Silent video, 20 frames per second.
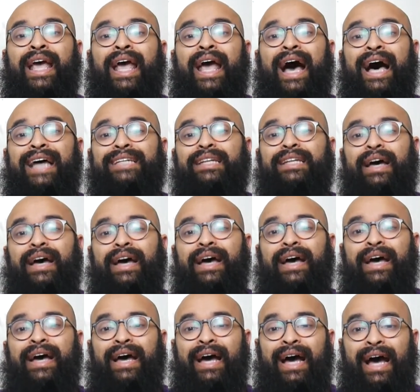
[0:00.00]

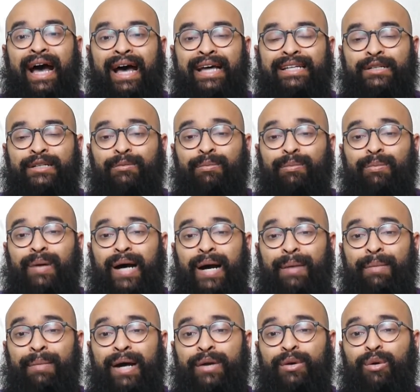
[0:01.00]
as a
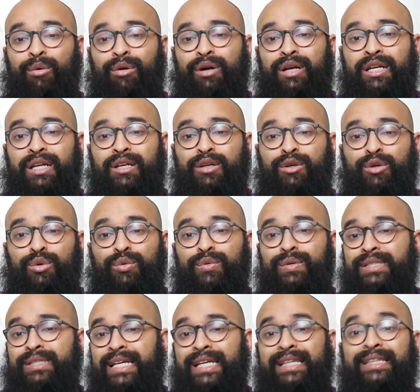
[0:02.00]
minority who
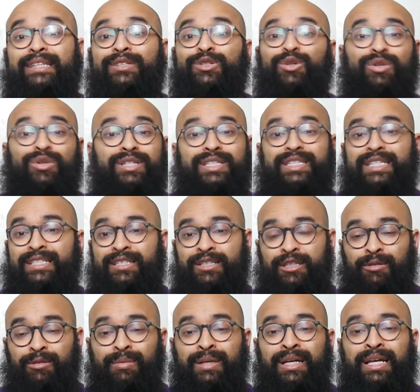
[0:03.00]
was in the sort of
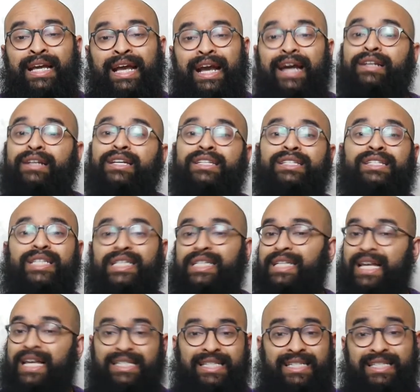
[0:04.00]
system, it doesn't
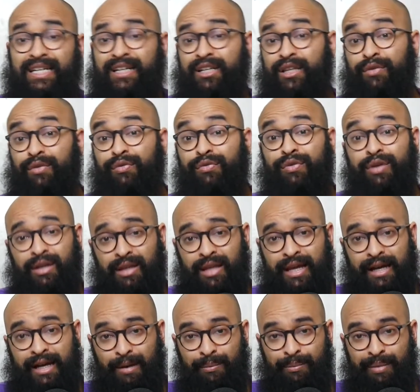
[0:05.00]
necessarily feel
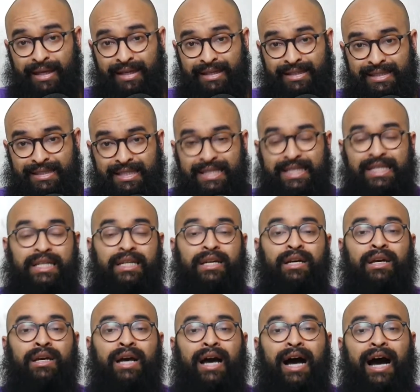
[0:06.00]
like I'm being seen.
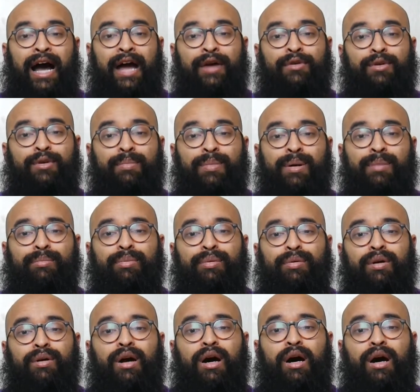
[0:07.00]
I
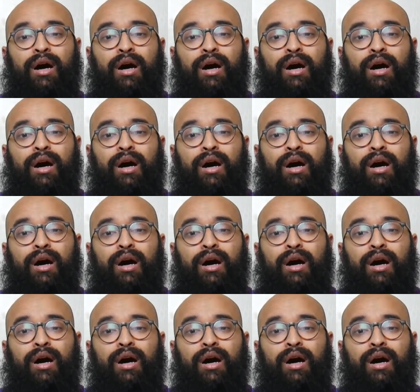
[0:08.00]
remember,